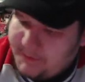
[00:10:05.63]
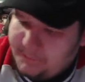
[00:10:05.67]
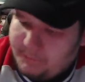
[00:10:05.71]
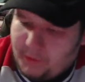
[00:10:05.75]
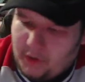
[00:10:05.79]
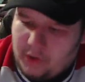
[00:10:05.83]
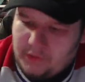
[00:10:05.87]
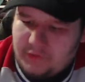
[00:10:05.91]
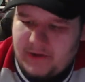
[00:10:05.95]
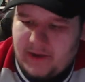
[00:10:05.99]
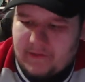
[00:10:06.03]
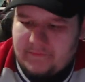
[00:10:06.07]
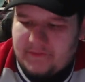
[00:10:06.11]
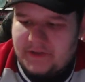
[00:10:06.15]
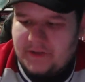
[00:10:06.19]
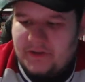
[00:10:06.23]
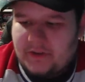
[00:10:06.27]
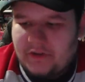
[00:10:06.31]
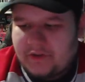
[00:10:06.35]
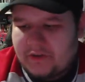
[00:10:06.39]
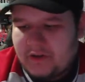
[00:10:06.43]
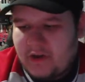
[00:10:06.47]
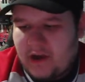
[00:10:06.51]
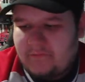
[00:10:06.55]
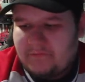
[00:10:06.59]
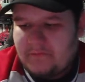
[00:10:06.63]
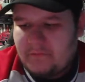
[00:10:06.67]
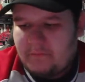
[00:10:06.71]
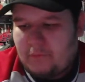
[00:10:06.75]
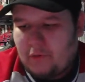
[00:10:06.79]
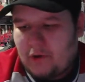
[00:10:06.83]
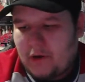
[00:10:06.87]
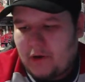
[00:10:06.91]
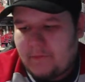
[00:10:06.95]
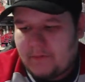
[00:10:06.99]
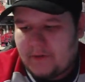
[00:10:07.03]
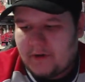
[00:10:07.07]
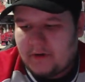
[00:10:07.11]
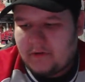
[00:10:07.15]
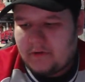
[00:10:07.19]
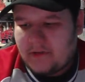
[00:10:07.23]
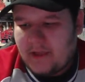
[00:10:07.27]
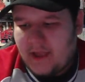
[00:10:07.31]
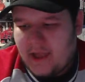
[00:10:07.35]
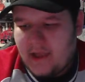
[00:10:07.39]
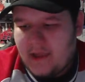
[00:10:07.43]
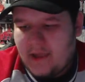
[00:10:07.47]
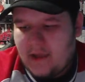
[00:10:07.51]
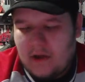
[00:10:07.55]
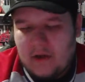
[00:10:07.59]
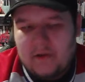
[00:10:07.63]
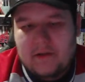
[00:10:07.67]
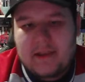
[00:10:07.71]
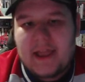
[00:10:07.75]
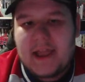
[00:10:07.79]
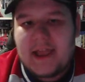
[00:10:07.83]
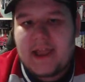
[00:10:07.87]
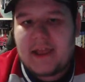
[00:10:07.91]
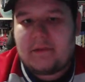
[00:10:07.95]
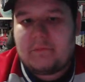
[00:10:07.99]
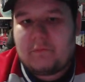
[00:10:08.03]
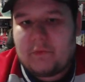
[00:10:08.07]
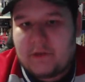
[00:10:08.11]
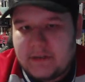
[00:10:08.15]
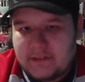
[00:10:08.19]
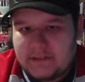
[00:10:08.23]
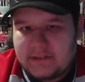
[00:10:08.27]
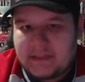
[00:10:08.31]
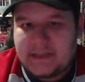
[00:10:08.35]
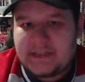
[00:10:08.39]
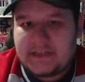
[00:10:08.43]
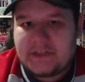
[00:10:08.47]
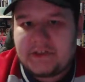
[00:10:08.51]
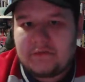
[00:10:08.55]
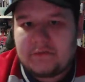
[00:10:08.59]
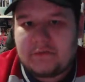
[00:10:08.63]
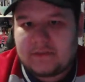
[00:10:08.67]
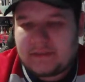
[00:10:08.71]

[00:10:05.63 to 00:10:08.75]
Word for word: Bro-Jeff to Kucherov in point, but okay, okay. And what did they do with